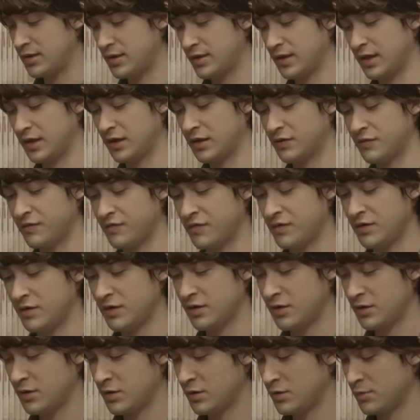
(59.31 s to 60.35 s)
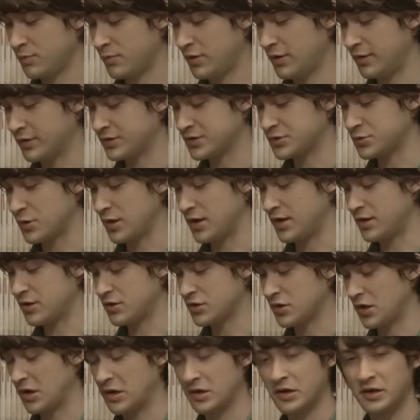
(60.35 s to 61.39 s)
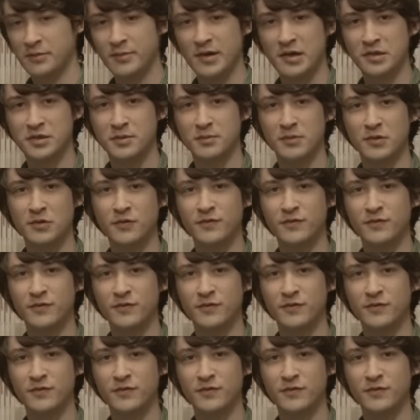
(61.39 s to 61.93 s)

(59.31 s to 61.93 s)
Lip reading: thing of Paul Schrader talking about the